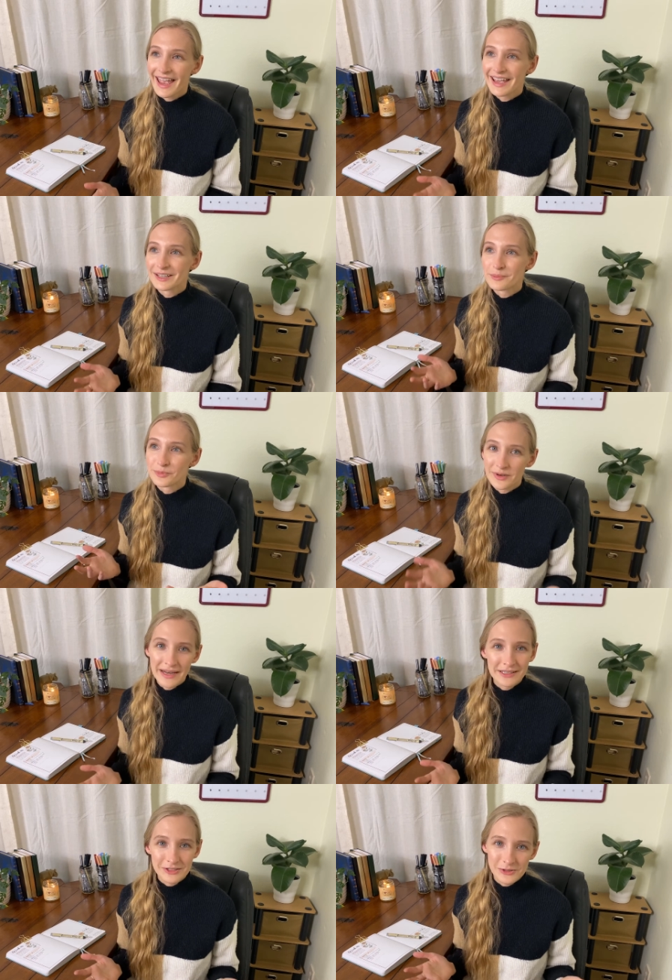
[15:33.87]
and
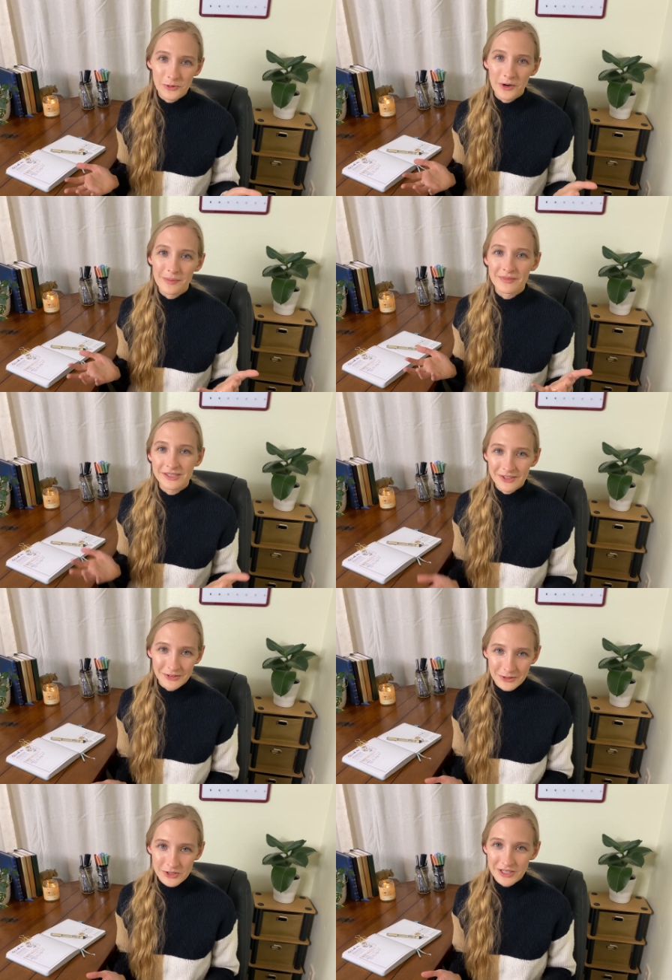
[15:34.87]
brainstorm
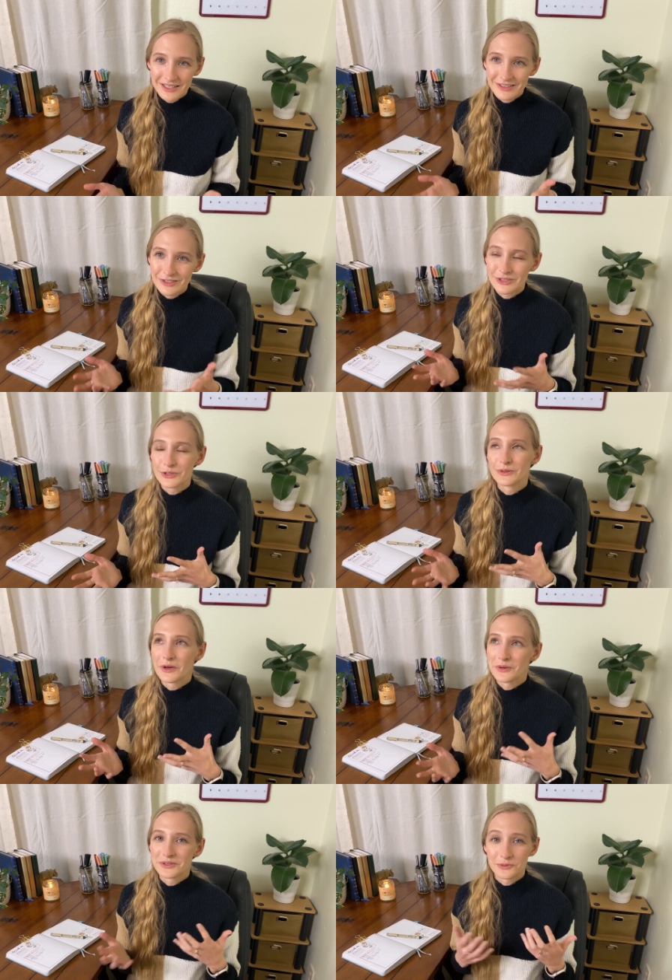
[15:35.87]
solutions to
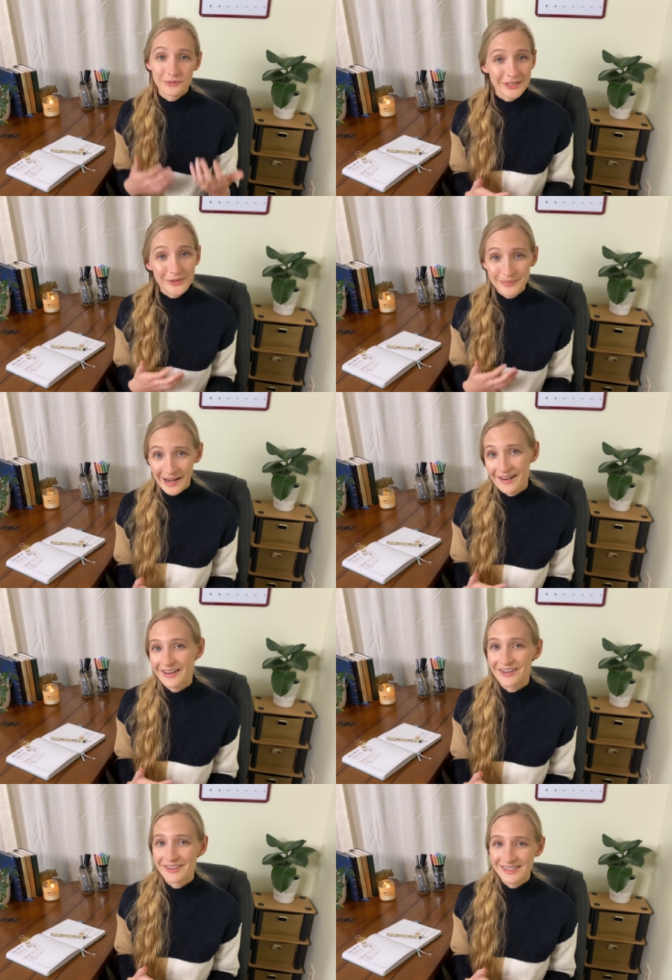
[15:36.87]
those real
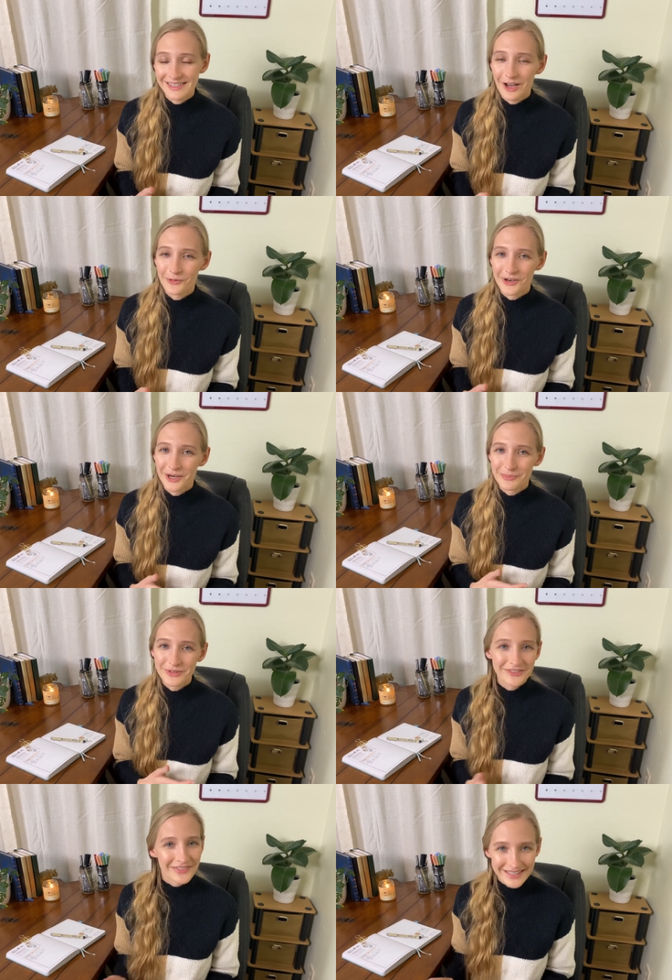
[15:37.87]
barriers that were
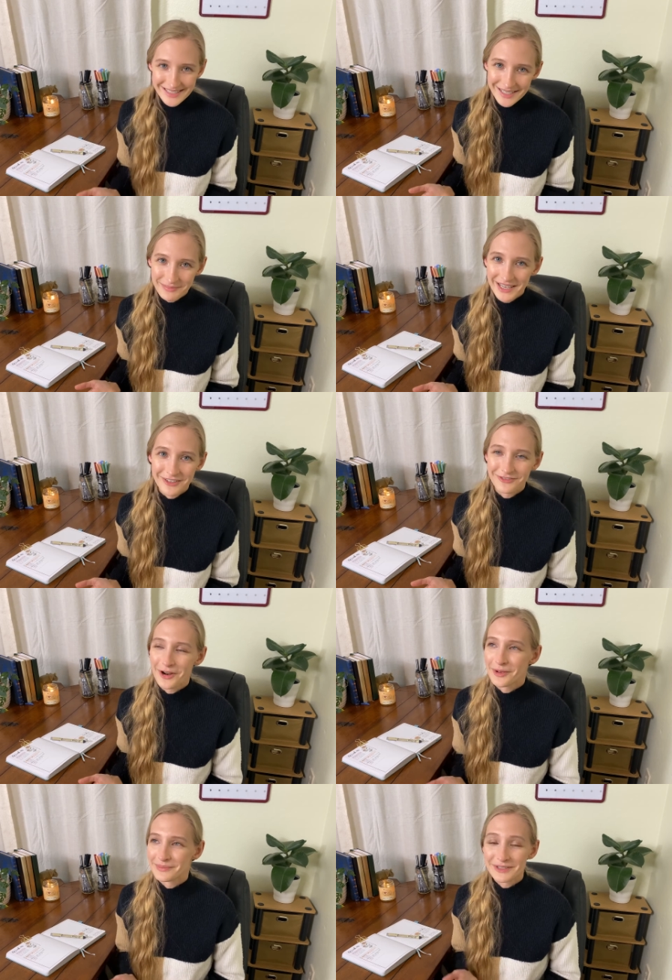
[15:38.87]
preventing me
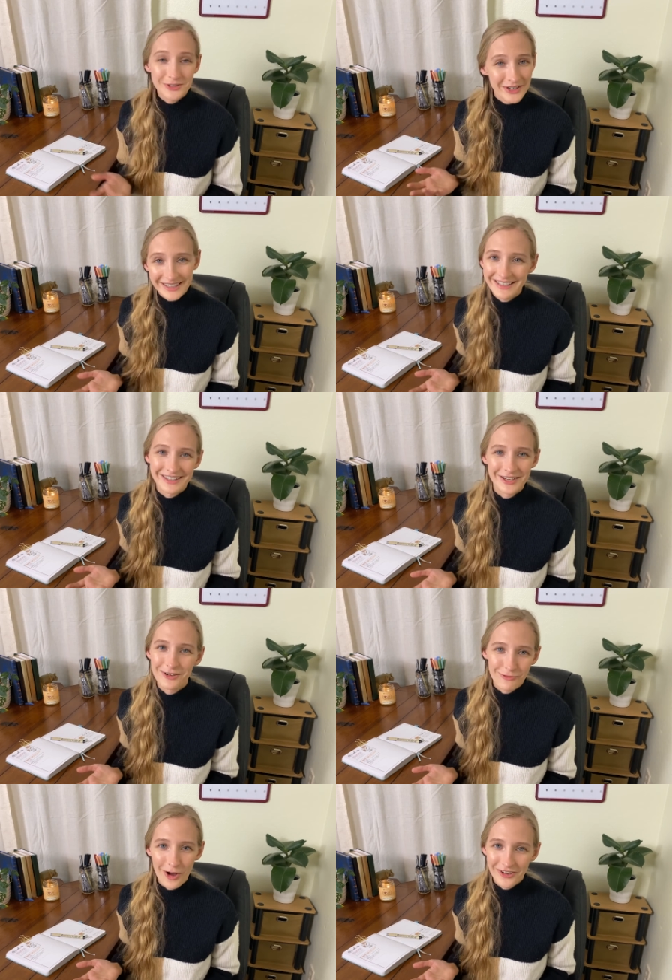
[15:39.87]
from drinking
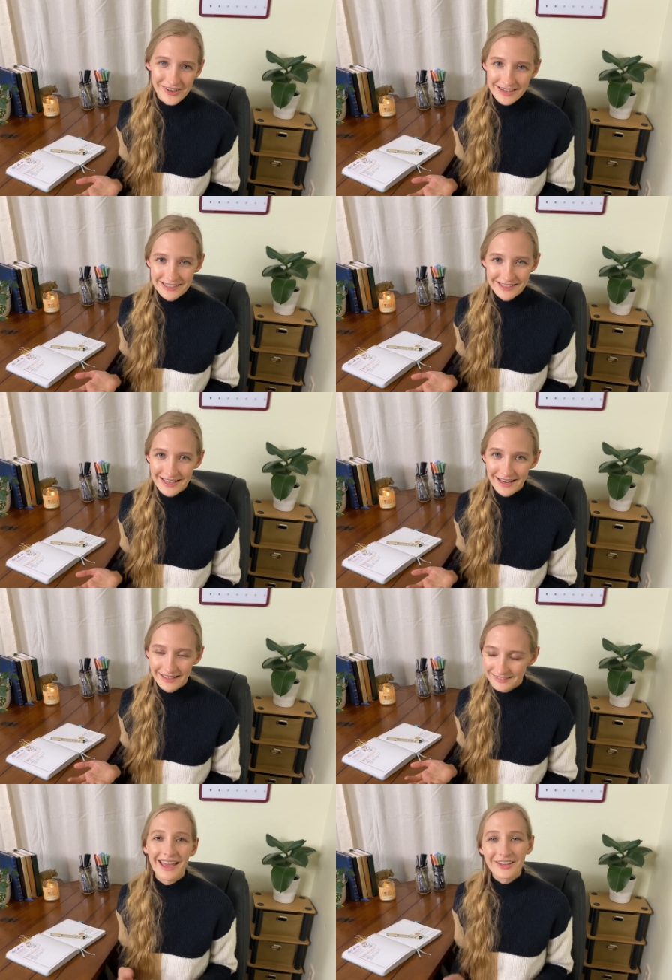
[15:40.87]
enough water each
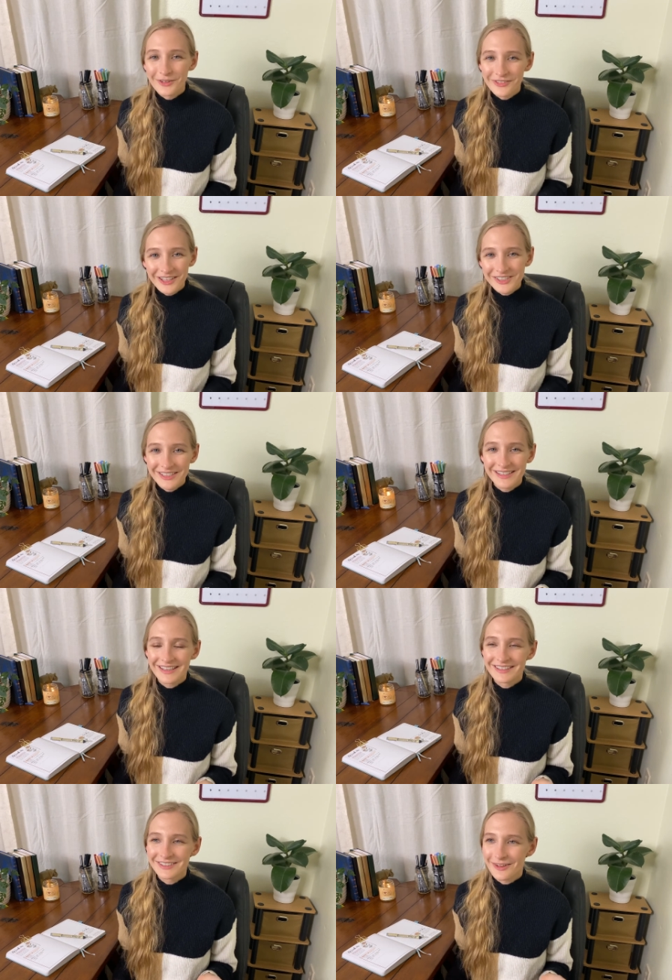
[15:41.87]
day. And reflection
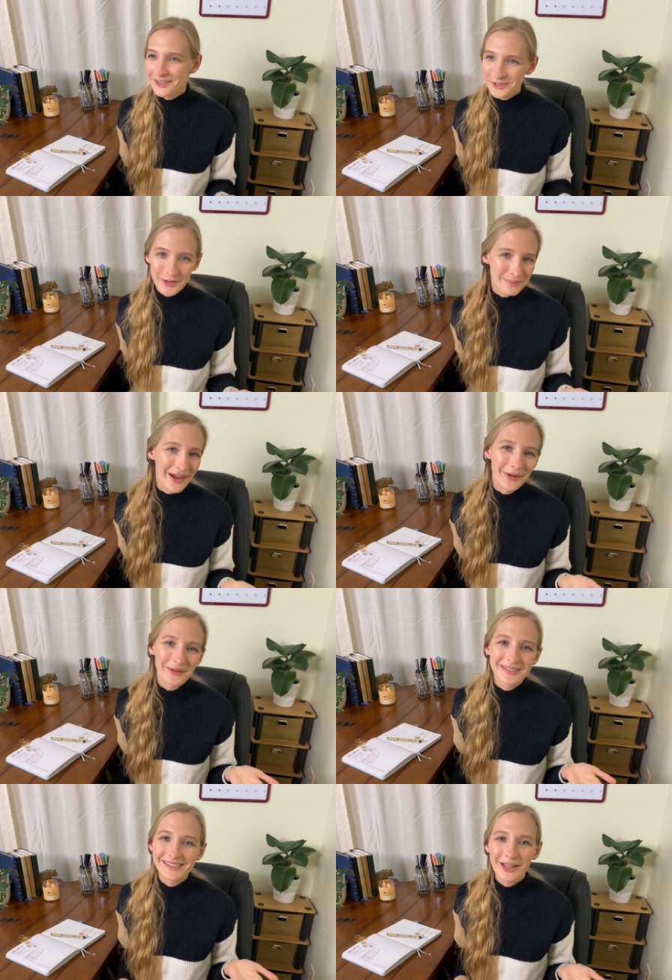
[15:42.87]
is also
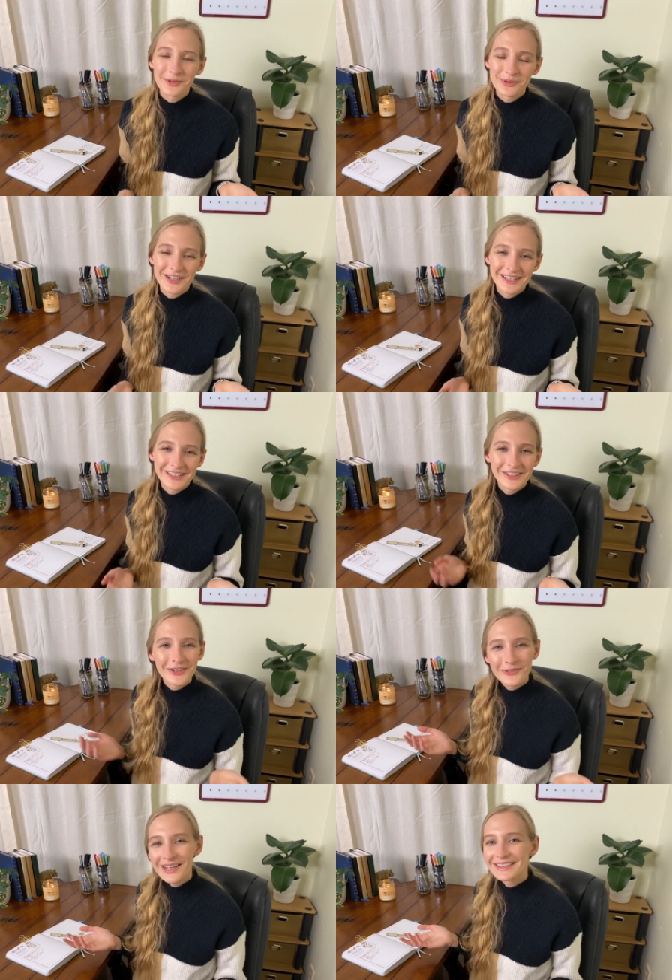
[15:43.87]
about celebrating
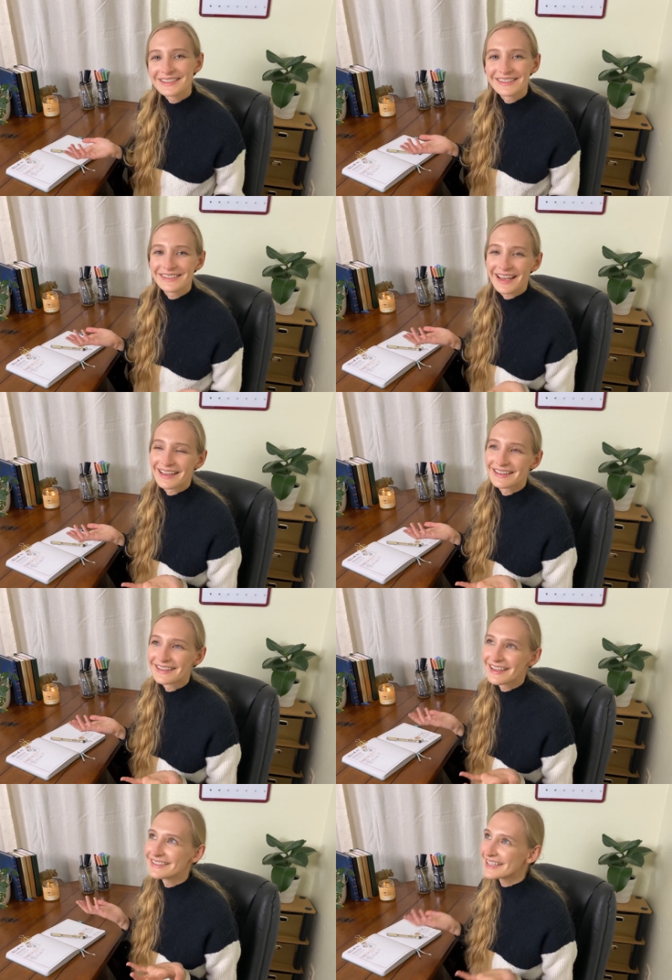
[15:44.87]
your wins
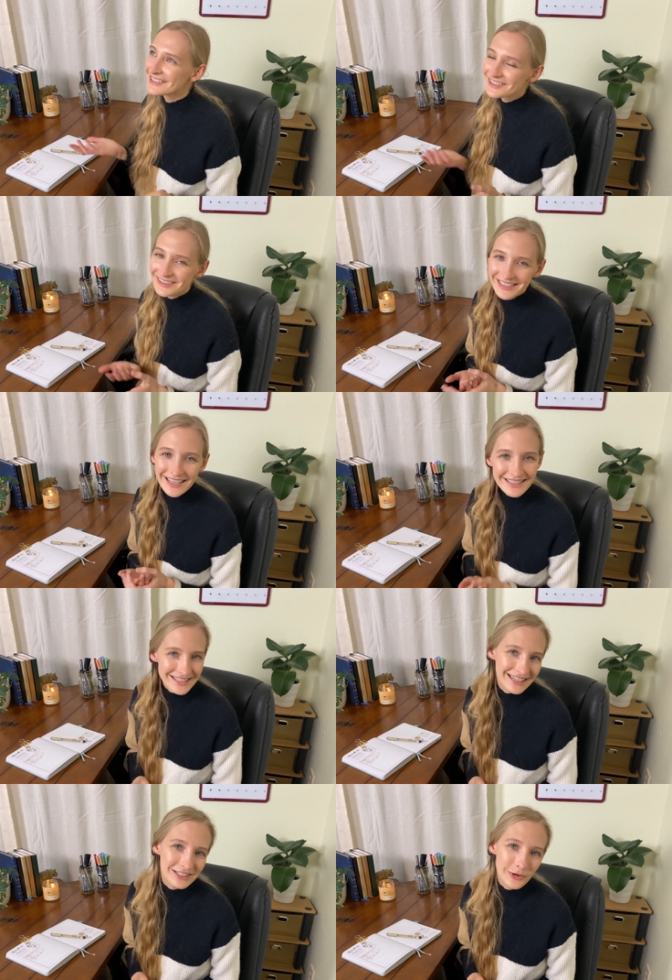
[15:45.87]
and intentionally
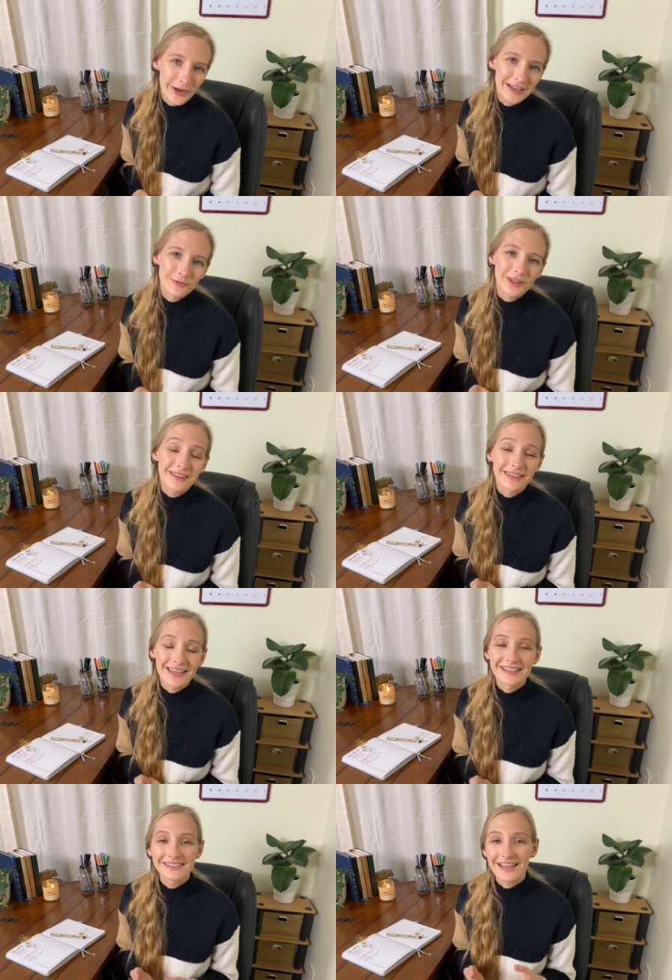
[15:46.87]
continuing with the
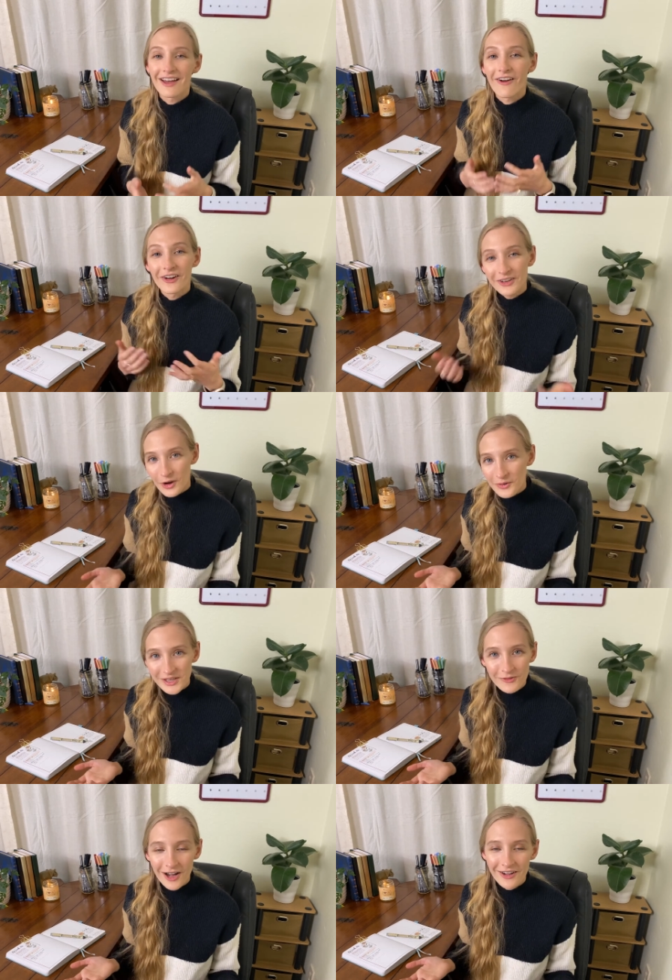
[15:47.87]
things that are
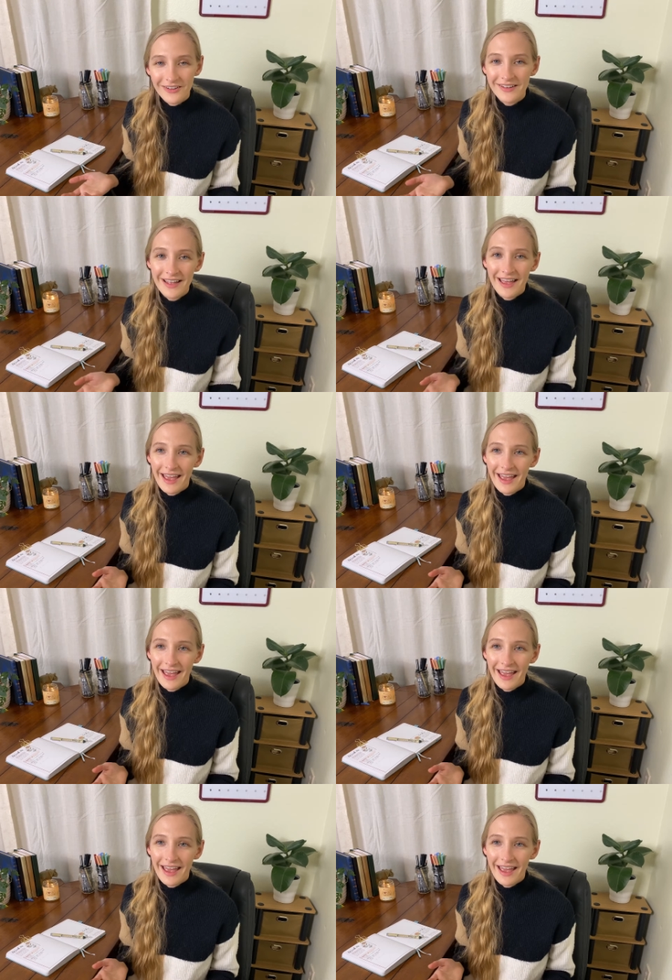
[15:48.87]
going well.